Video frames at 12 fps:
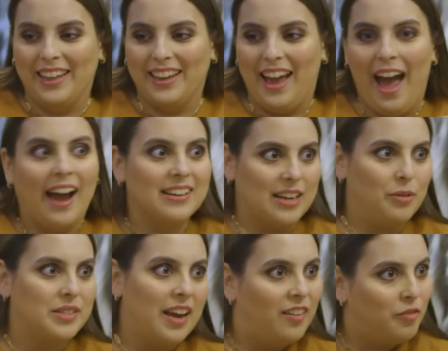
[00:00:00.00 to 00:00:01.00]
like act
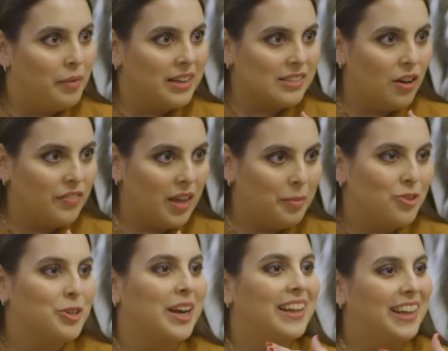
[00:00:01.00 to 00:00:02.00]
outside of myself that much.
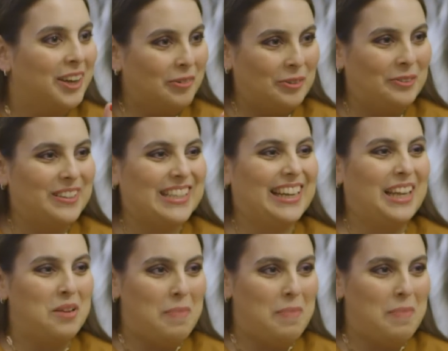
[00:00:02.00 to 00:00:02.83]
Like I like rules and I like